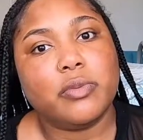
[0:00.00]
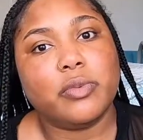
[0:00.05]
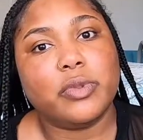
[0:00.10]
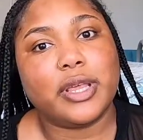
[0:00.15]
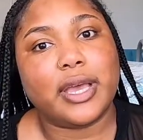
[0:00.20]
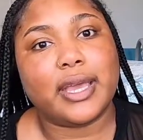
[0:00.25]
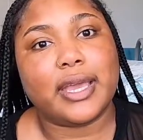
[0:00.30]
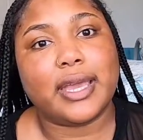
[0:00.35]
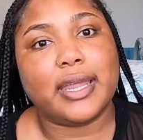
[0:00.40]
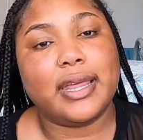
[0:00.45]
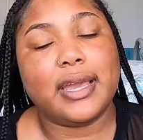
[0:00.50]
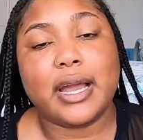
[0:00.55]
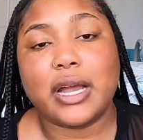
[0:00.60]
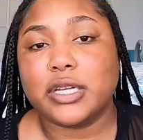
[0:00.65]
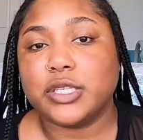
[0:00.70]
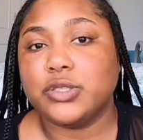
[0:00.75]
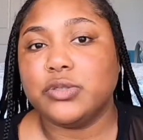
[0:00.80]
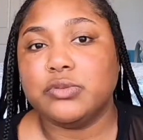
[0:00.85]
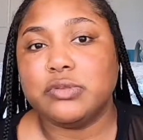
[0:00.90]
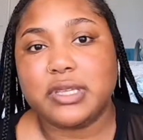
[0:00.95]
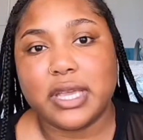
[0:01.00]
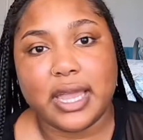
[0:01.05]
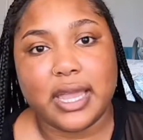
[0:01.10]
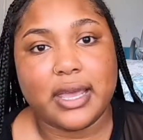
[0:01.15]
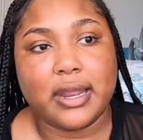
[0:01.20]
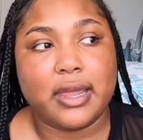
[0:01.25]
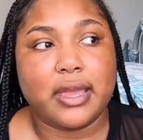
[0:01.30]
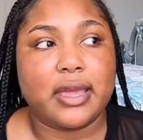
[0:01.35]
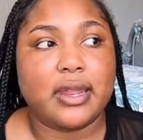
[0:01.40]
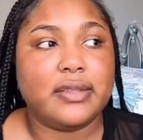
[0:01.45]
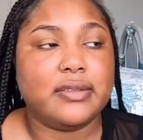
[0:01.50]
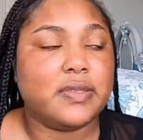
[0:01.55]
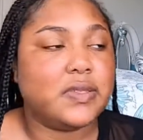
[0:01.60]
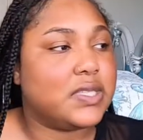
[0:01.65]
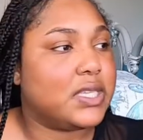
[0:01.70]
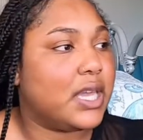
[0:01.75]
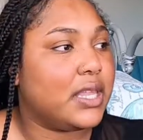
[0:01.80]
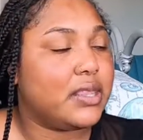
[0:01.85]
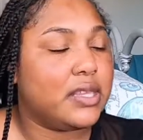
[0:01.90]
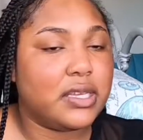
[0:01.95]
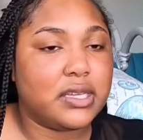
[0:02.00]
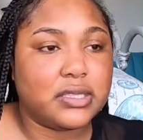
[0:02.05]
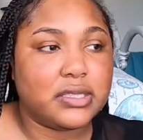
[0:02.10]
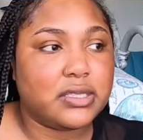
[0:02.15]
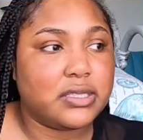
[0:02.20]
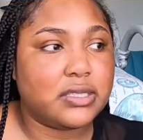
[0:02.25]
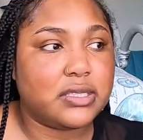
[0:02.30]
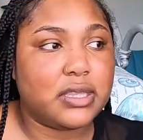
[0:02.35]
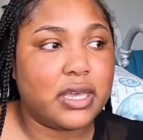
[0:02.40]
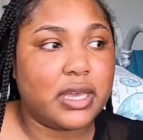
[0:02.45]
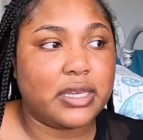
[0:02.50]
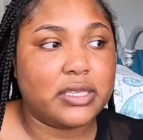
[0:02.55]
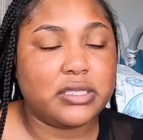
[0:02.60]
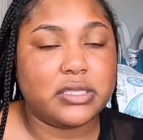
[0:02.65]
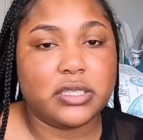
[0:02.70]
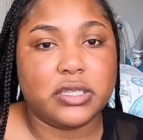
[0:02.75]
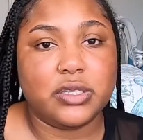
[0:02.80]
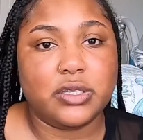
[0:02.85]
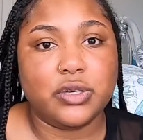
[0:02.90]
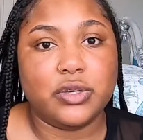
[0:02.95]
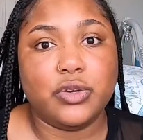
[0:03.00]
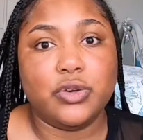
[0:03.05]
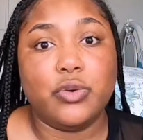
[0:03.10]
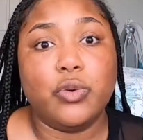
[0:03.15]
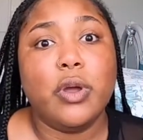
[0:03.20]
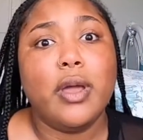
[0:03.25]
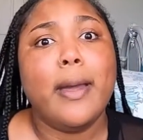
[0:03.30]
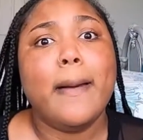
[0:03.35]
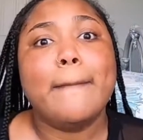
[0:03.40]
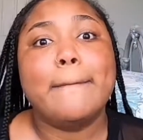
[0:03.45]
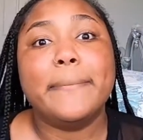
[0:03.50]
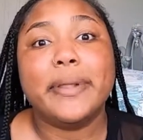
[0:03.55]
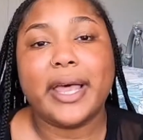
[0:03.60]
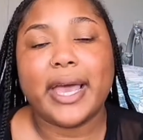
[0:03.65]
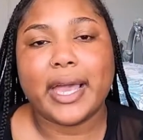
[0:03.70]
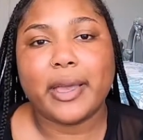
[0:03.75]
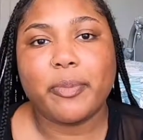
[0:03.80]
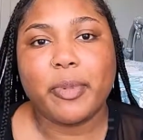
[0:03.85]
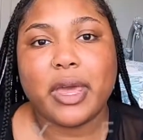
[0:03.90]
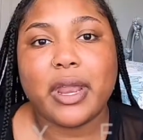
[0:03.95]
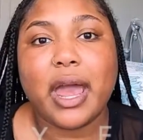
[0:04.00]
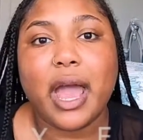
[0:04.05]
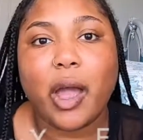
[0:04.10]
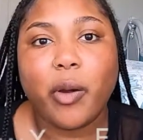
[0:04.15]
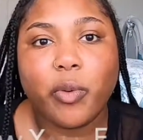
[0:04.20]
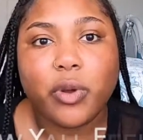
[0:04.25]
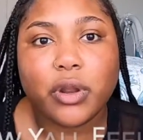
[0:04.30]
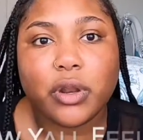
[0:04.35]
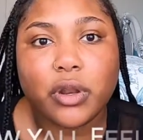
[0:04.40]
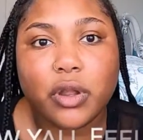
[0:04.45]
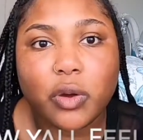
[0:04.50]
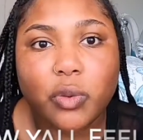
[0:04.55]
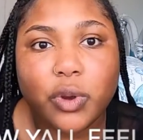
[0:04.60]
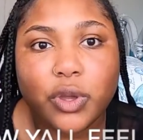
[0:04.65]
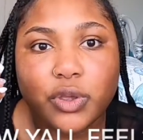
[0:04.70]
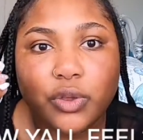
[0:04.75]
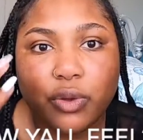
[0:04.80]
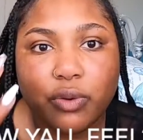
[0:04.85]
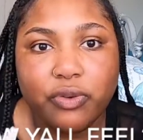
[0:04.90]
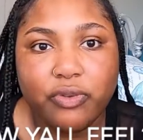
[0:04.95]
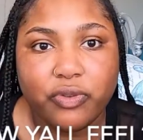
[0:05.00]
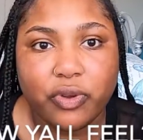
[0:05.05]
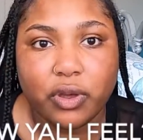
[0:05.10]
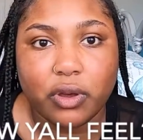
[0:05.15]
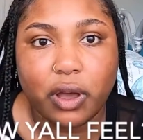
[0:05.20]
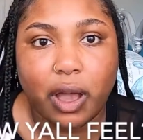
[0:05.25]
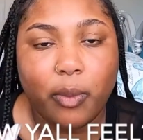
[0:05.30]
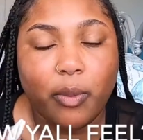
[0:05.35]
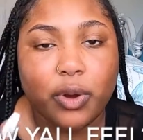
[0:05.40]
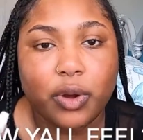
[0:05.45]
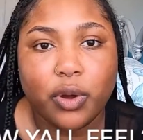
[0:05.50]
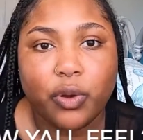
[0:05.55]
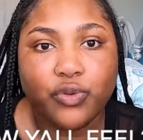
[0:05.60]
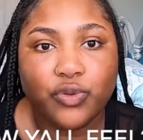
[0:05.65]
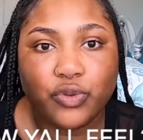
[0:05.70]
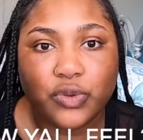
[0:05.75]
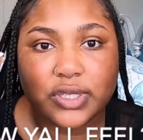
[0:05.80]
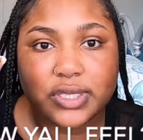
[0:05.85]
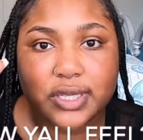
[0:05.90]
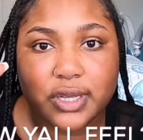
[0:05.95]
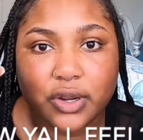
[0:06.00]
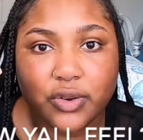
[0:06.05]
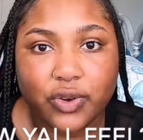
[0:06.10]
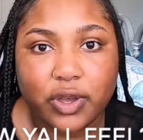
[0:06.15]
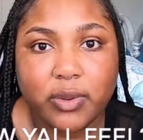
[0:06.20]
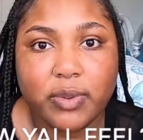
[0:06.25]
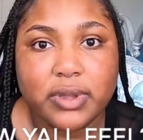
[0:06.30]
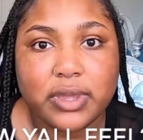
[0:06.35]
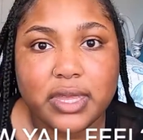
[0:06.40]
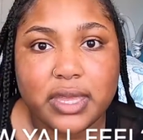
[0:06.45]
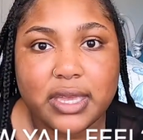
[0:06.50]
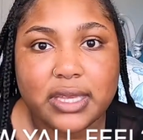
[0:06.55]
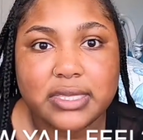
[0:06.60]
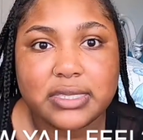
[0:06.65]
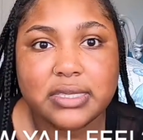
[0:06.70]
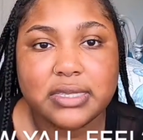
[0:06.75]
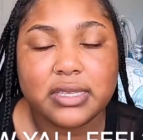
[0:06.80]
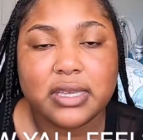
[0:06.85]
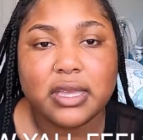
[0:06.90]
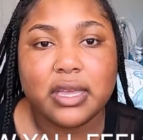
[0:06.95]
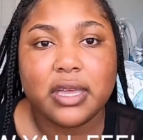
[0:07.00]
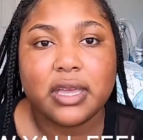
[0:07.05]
like any guys you dated said things things to you? Black men, I want to know what you feel. I want to know if you disagree with this